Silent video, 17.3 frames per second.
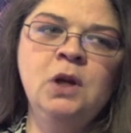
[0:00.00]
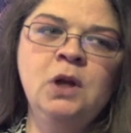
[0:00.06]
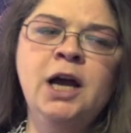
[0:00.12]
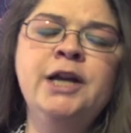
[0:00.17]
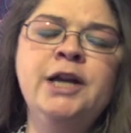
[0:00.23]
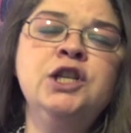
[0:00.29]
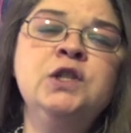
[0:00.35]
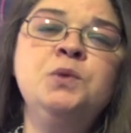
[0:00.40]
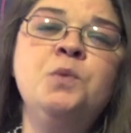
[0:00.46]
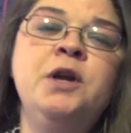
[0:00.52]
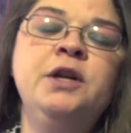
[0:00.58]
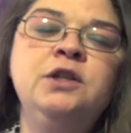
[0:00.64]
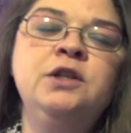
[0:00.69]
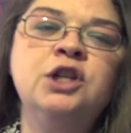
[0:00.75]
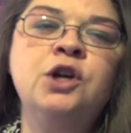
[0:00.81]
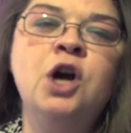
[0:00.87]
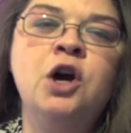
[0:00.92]
I just
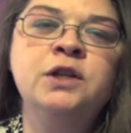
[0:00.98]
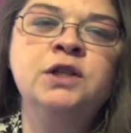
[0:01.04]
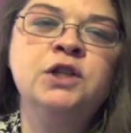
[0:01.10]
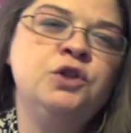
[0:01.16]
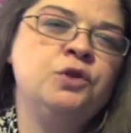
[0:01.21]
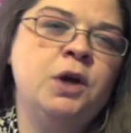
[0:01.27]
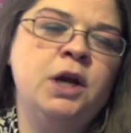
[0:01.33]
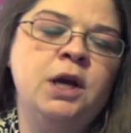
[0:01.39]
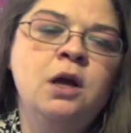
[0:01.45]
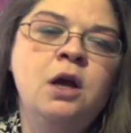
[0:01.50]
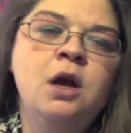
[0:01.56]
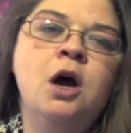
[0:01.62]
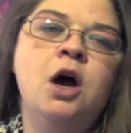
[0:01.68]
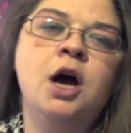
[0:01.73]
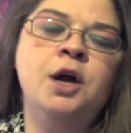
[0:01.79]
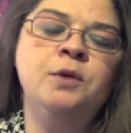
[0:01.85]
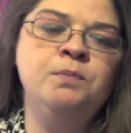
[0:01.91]
wanted to concentrate
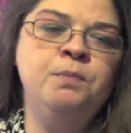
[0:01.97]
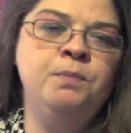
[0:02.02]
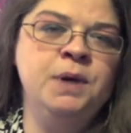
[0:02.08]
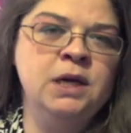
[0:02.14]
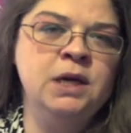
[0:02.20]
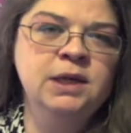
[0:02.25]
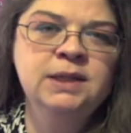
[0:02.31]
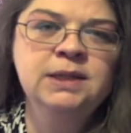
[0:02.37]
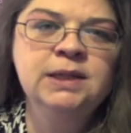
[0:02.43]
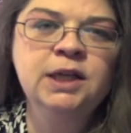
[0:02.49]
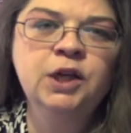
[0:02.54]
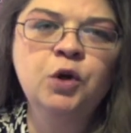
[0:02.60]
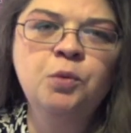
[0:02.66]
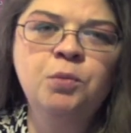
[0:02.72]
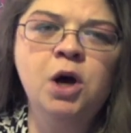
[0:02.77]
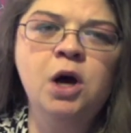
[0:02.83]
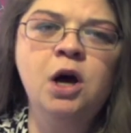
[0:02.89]
on being a
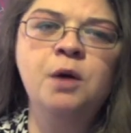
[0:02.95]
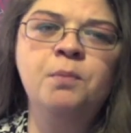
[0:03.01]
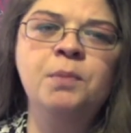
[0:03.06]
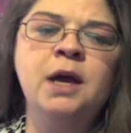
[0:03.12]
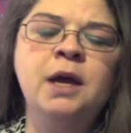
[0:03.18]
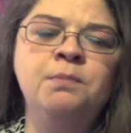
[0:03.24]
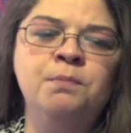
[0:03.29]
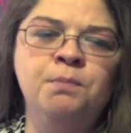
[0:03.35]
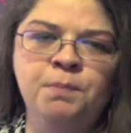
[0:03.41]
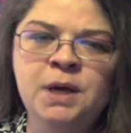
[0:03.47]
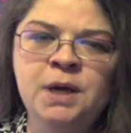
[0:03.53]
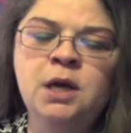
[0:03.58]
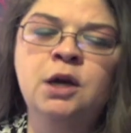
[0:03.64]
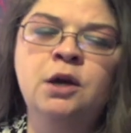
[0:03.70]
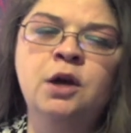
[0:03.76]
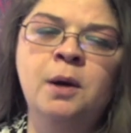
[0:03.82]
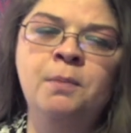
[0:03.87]
single mom and
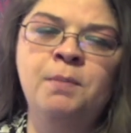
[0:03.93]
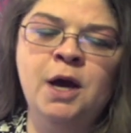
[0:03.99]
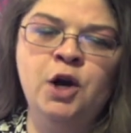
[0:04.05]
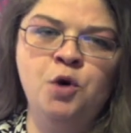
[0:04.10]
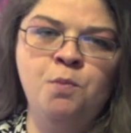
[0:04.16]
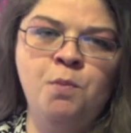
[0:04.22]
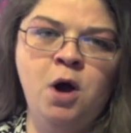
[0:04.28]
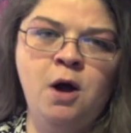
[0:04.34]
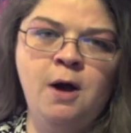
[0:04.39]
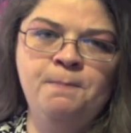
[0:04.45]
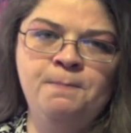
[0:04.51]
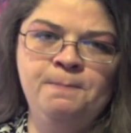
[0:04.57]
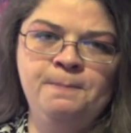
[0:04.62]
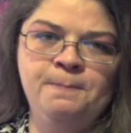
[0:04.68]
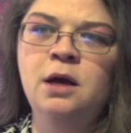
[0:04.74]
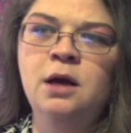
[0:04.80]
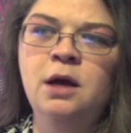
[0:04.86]
being a better mom.
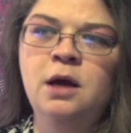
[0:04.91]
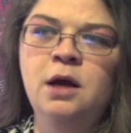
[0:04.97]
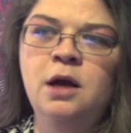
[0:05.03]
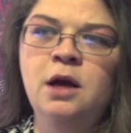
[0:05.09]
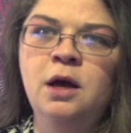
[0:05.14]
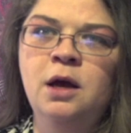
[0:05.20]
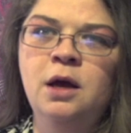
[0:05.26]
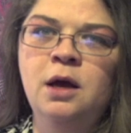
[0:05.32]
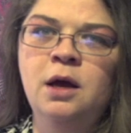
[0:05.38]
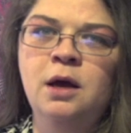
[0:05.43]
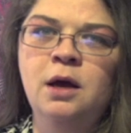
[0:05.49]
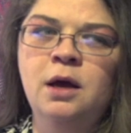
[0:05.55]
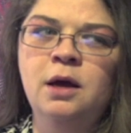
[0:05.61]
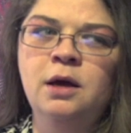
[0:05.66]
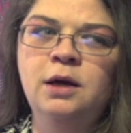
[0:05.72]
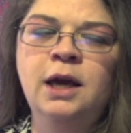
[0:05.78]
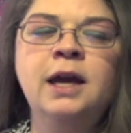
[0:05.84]

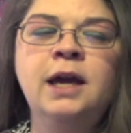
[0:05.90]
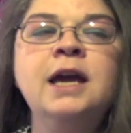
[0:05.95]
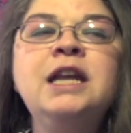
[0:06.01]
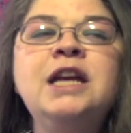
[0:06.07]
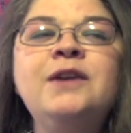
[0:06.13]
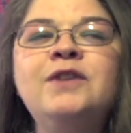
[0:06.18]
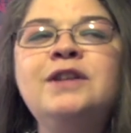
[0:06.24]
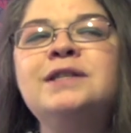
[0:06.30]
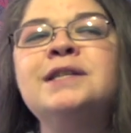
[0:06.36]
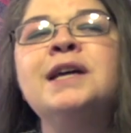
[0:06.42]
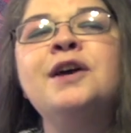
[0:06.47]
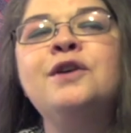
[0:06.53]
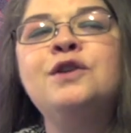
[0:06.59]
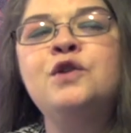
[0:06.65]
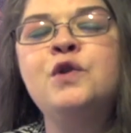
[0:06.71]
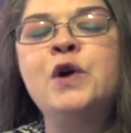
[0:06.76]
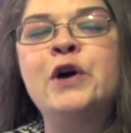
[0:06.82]
Can't even
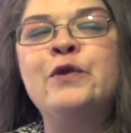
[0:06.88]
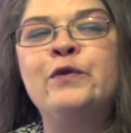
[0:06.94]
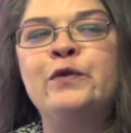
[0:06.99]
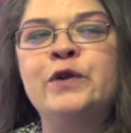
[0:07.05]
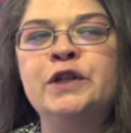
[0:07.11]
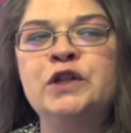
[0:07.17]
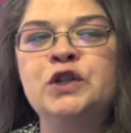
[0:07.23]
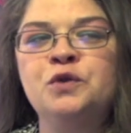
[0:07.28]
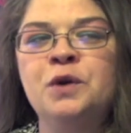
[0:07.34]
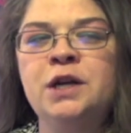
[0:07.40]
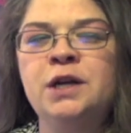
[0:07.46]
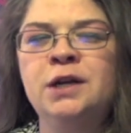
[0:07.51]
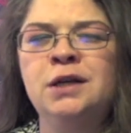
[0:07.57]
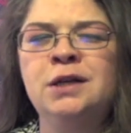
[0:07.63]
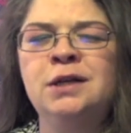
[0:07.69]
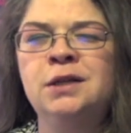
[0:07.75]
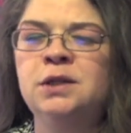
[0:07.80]
tell you how frustrating
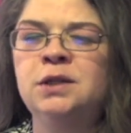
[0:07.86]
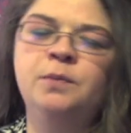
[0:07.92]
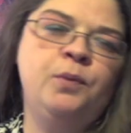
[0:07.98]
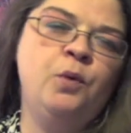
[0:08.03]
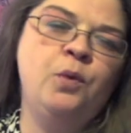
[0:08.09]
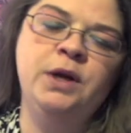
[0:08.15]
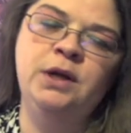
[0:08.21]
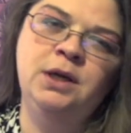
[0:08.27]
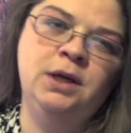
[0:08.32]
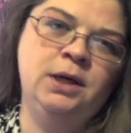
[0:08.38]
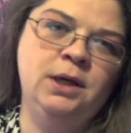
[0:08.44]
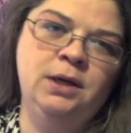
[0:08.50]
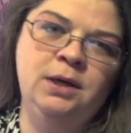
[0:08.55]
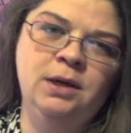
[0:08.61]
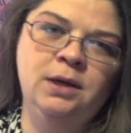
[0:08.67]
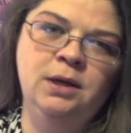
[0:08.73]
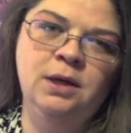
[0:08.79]
and disappointing
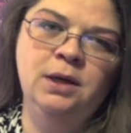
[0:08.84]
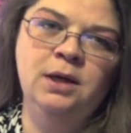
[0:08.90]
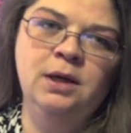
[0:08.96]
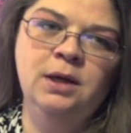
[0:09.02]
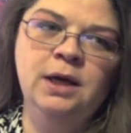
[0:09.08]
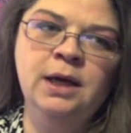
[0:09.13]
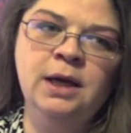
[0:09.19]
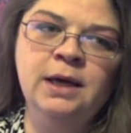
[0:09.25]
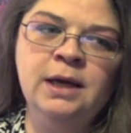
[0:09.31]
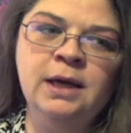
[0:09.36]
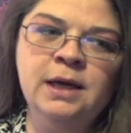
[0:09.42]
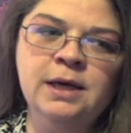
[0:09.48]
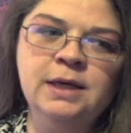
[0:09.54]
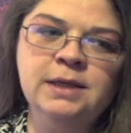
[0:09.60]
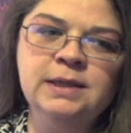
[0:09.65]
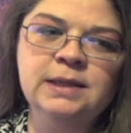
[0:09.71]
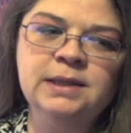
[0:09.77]
it
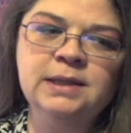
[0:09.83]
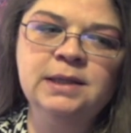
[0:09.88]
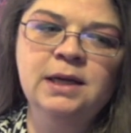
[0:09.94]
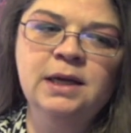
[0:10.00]
is